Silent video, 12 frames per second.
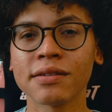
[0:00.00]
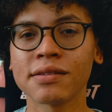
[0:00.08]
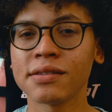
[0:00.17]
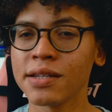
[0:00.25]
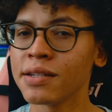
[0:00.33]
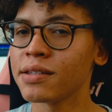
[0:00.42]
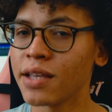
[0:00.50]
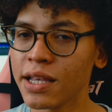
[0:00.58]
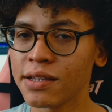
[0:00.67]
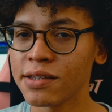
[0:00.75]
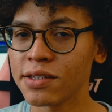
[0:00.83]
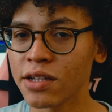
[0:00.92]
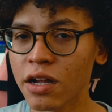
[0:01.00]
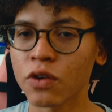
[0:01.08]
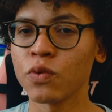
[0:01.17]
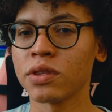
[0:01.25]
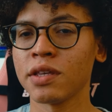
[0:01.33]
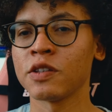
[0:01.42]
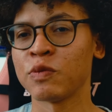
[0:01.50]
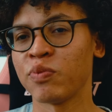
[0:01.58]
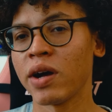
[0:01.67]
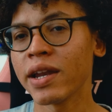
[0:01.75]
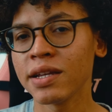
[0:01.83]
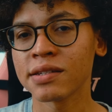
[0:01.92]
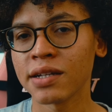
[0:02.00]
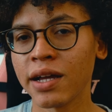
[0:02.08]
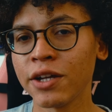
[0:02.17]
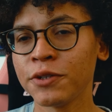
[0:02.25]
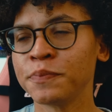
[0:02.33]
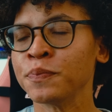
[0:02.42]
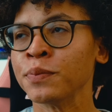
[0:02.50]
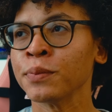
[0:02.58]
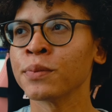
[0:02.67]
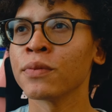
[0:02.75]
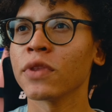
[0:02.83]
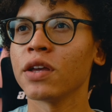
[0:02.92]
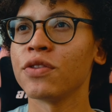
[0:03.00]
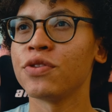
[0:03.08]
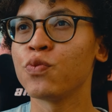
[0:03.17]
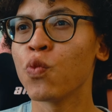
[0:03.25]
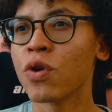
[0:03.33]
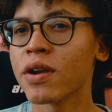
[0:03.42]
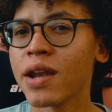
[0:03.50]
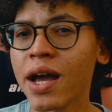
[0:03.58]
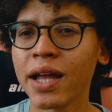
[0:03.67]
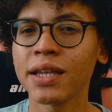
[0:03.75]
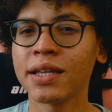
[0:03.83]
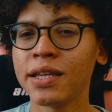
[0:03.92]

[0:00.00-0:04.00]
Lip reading: since they stuck with this body style, we're not